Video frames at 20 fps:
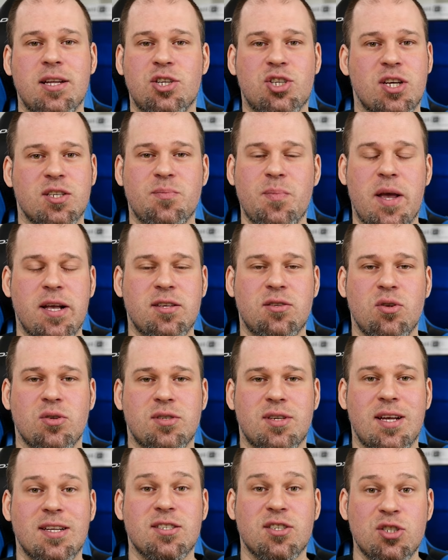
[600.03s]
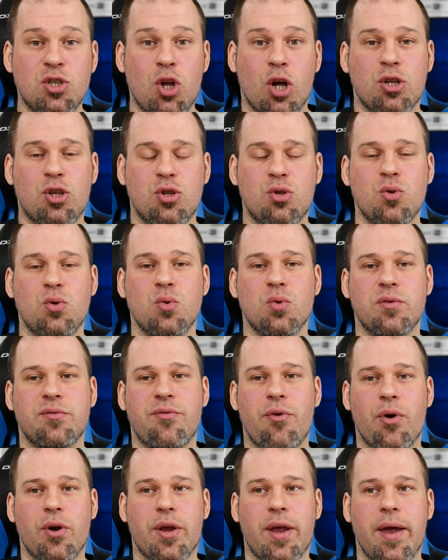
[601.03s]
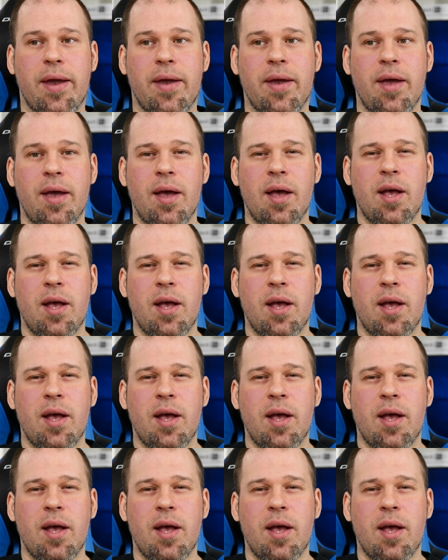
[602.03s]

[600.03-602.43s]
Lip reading: it just makes no sense not to use 4K.